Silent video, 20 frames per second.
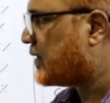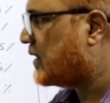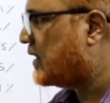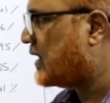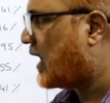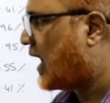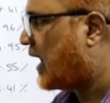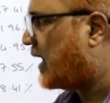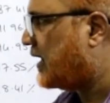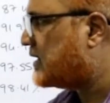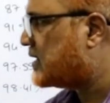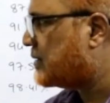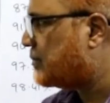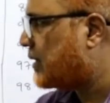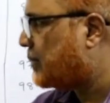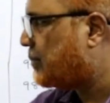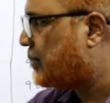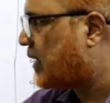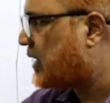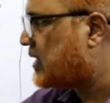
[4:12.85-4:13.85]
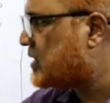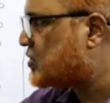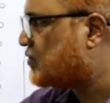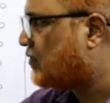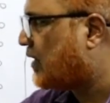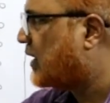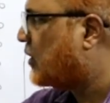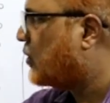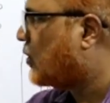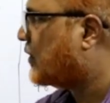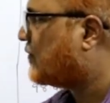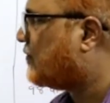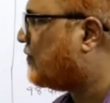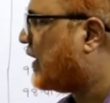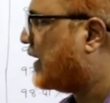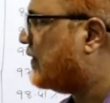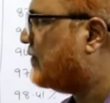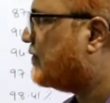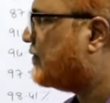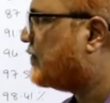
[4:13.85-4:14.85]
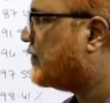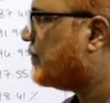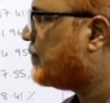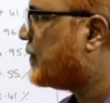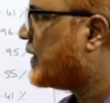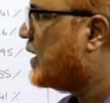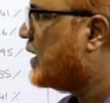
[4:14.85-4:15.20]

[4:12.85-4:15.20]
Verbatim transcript: the item number is 105.